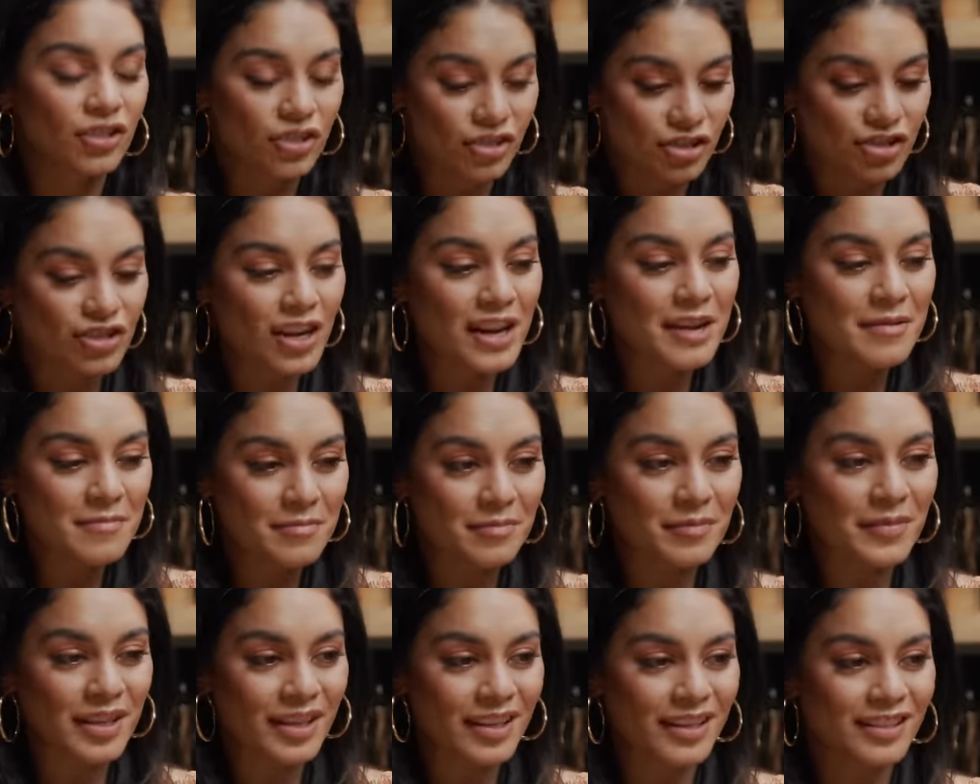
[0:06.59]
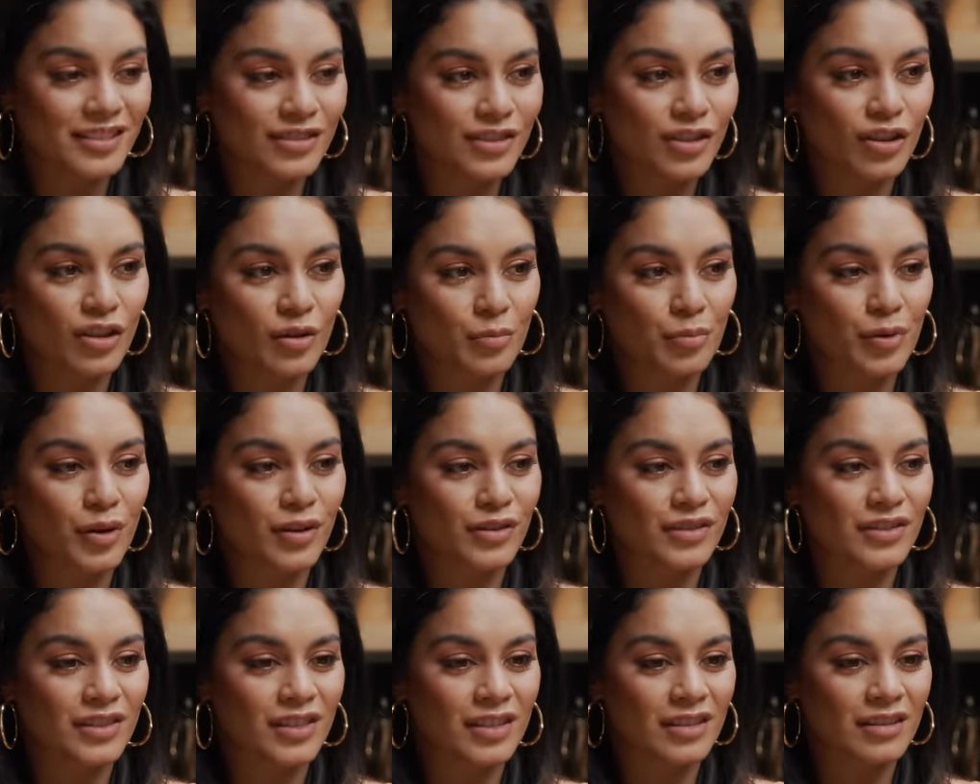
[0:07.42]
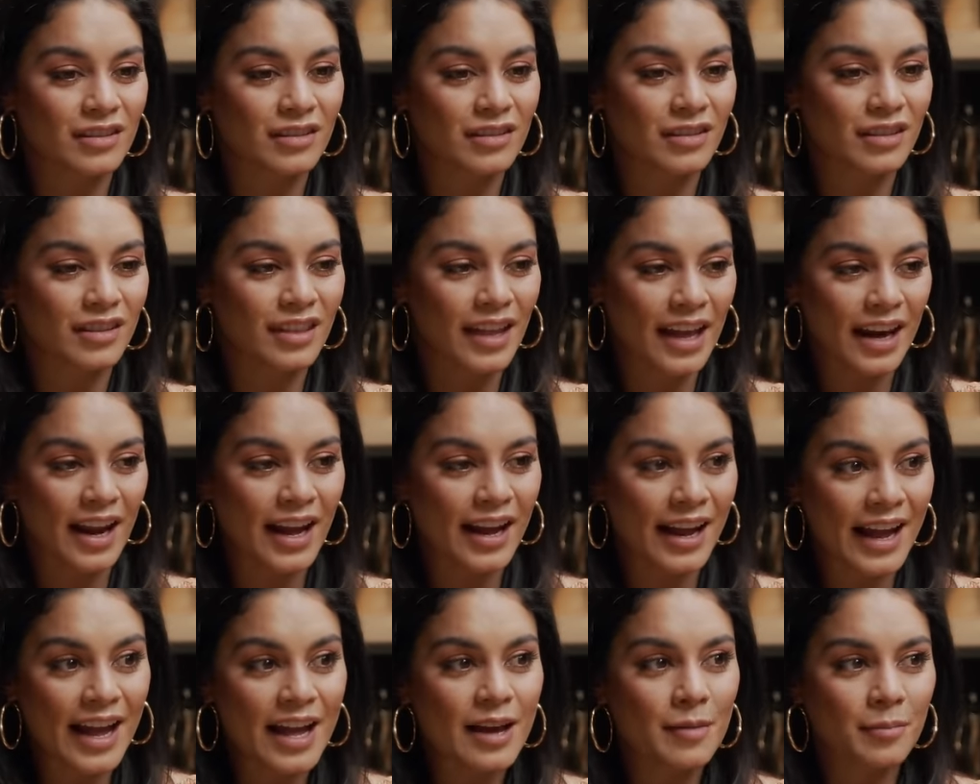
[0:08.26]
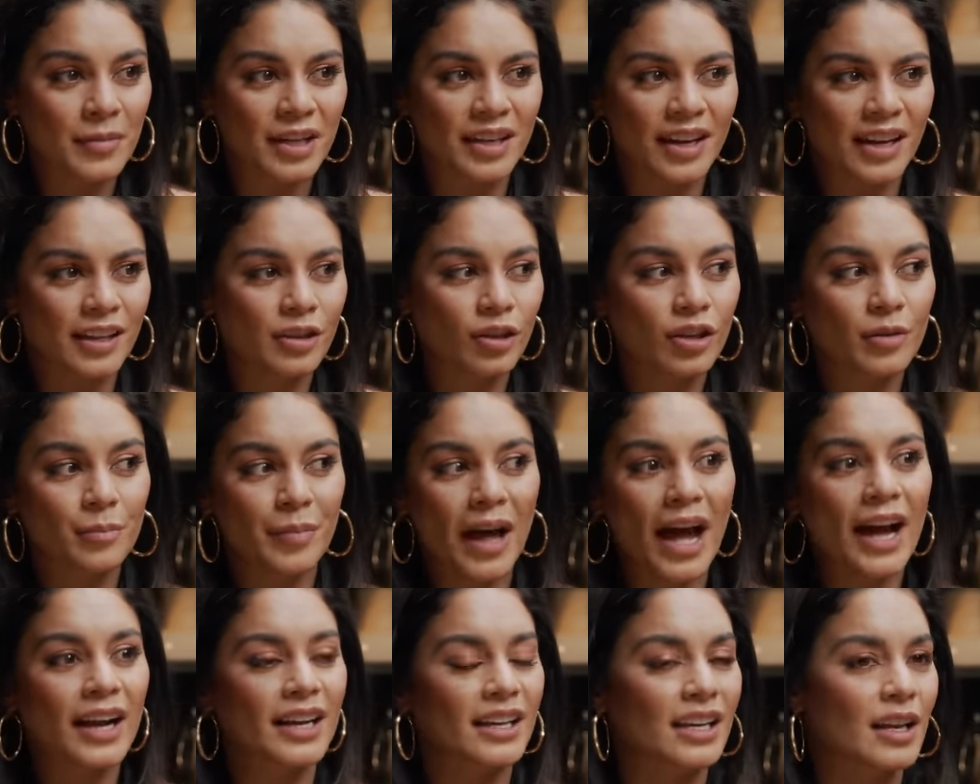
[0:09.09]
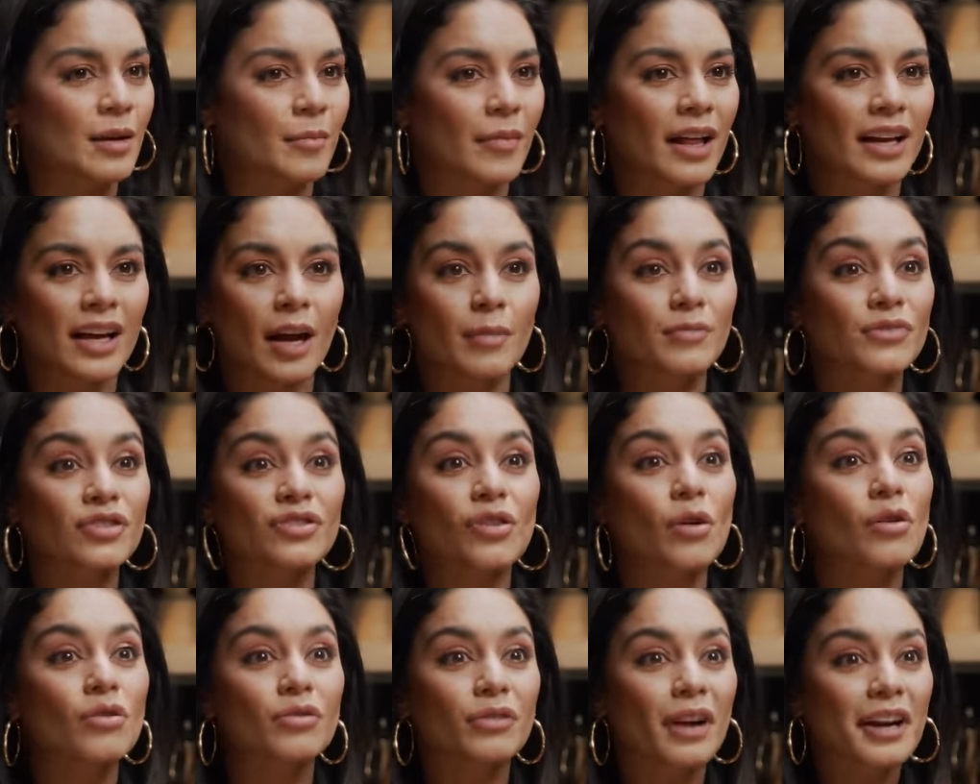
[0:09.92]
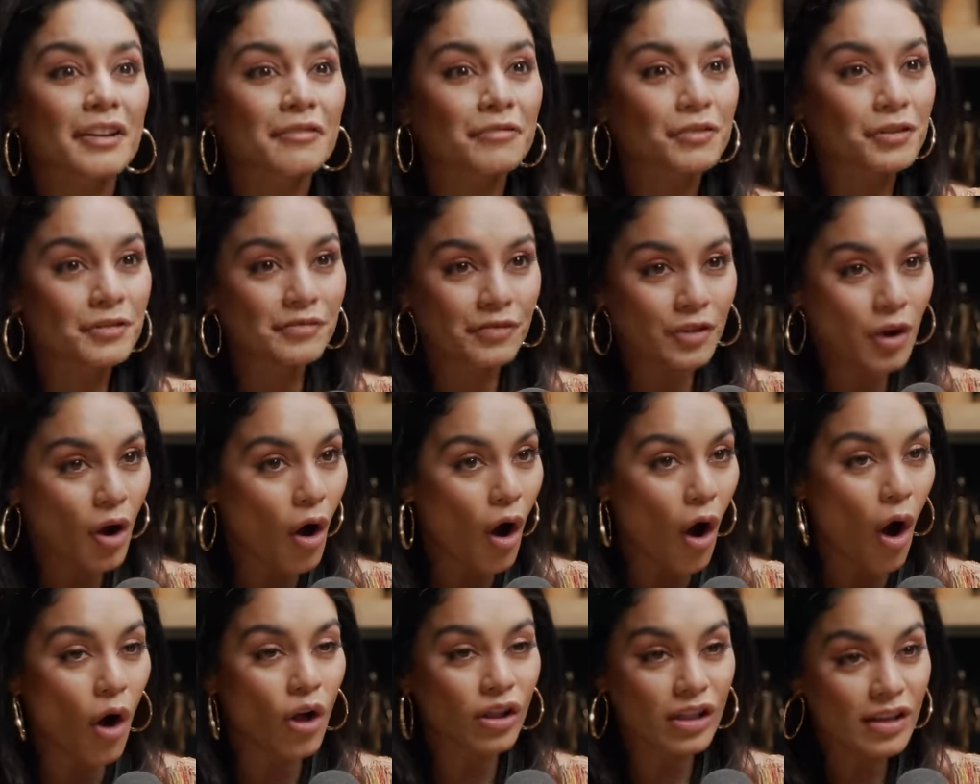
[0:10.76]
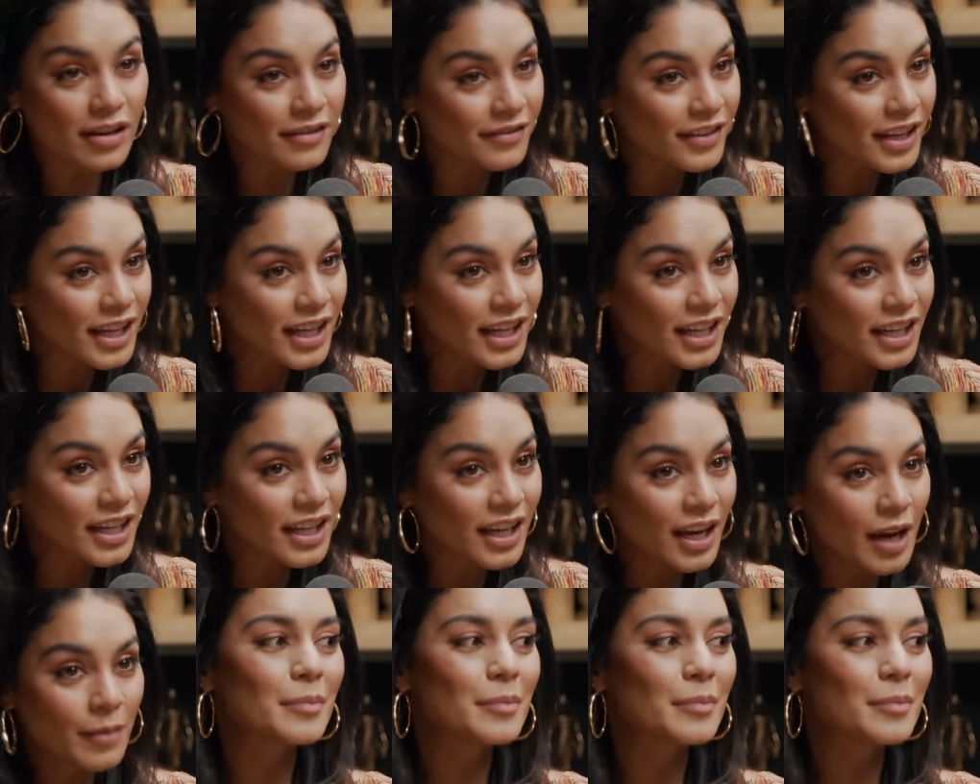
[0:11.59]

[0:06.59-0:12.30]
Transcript: shape me into the person that I am. And I look back and I'm like, I'm so grateful for all of it.